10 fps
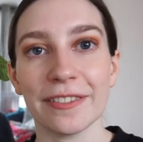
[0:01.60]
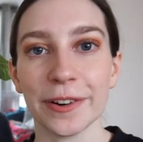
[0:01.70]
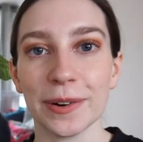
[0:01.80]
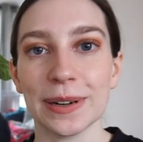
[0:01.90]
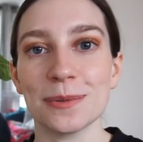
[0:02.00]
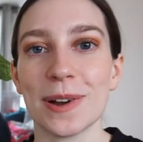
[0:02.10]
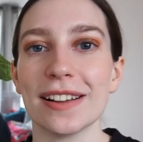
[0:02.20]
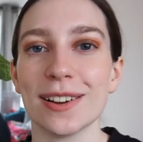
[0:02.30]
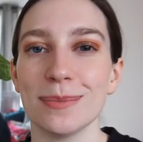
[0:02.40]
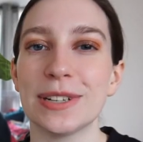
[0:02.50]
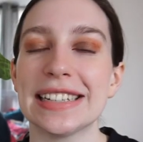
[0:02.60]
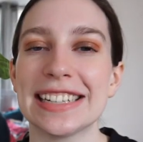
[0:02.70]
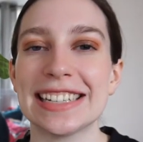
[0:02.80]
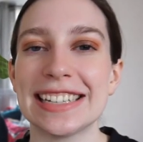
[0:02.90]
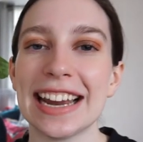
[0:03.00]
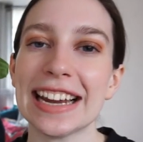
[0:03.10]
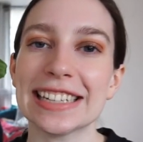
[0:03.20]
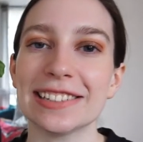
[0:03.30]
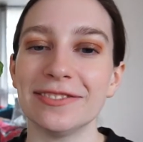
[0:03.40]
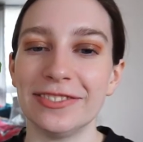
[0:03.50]
everyone, welcome to
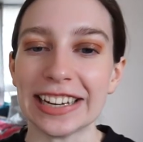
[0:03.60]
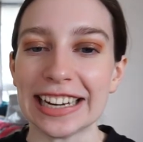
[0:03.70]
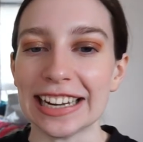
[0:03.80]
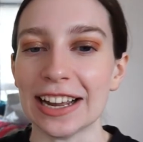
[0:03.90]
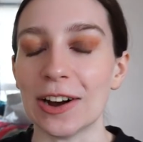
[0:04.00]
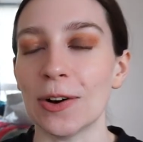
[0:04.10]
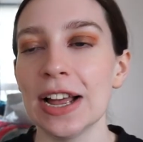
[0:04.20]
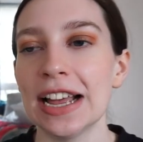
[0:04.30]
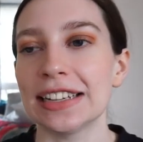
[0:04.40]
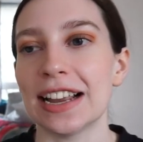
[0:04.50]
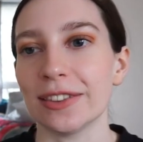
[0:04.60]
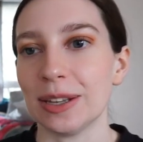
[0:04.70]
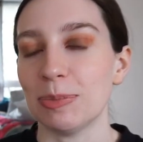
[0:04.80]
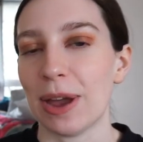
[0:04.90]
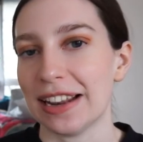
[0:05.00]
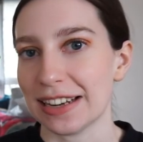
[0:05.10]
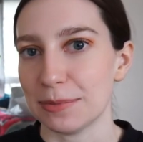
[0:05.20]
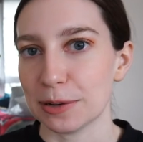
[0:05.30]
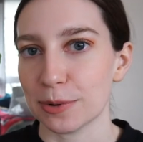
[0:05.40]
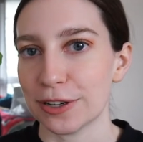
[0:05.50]
today's video. Now the
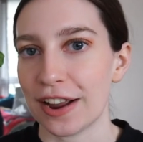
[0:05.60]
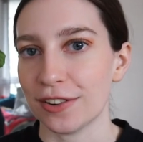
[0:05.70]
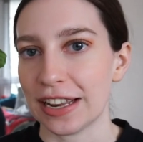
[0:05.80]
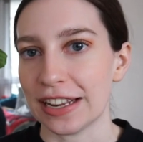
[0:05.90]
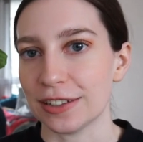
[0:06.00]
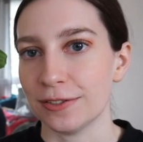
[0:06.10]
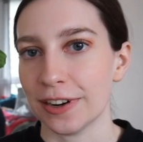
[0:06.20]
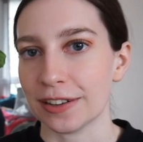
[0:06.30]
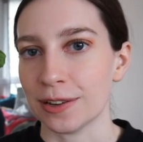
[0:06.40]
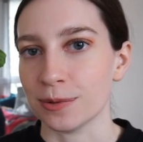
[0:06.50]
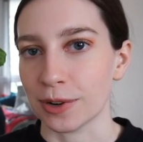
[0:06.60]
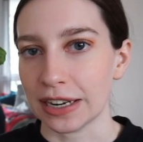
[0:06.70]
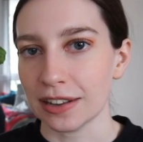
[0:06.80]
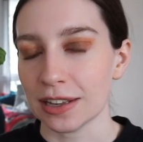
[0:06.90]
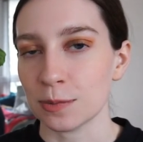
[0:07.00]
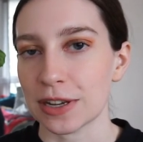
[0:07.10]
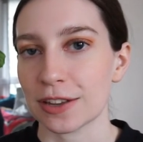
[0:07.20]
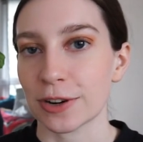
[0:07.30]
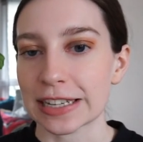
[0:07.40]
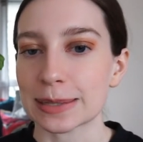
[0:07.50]
pandemic burnout is fairly real and with
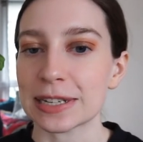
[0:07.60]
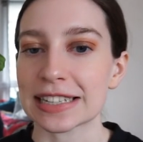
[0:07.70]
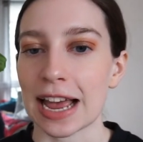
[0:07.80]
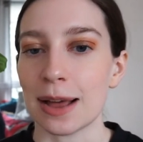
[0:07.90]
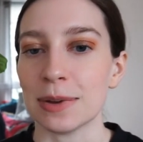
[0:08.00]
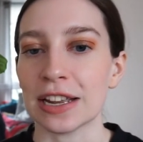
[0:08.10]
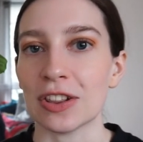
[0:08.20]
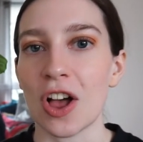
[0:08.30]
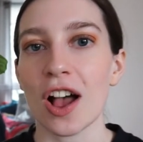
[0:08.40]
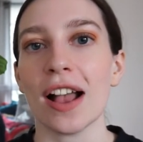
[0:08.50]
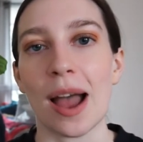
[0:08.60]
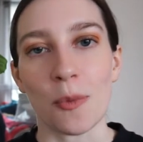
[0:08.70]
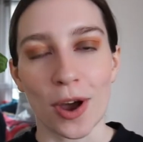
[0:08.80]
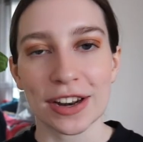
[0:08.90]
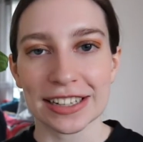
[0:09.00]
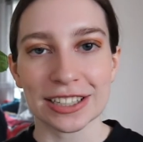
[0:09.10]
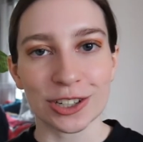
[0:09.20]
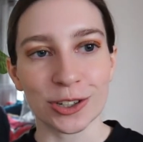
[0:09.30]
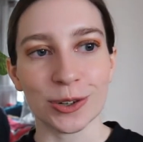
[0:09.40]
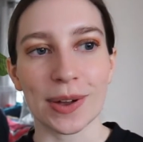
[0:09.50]
Christmas coming along, I wanted to
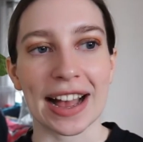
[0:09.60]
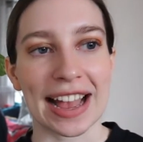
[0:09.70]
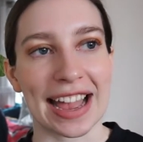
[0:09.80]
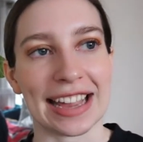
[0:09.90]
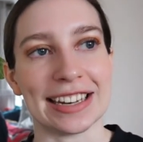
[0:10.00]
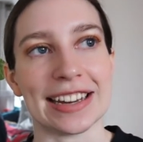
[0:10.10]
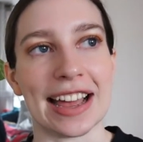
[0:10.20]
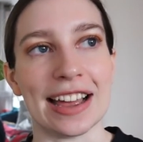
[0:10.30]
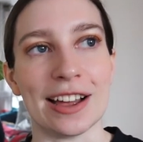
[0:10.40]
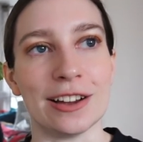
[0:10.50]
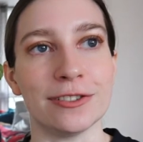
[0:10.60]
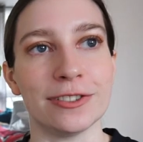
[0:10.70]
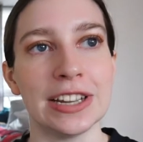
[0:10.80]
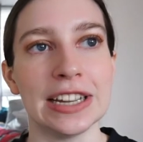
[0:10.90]
do a kind of